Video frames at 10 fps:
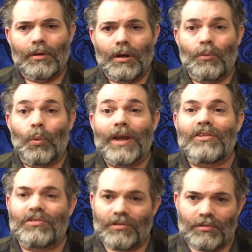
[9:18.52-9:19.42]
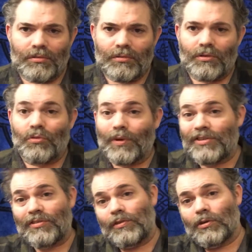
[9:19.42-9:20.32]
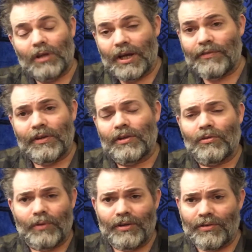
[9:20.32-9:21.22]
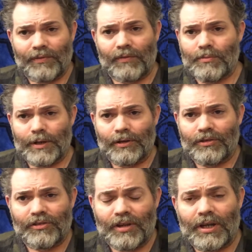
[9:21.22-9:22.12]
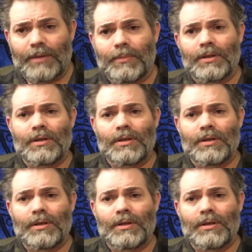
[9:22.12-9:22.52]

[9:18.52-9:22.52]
waste. It's a waste of your life and it's a waste of everybody else's time.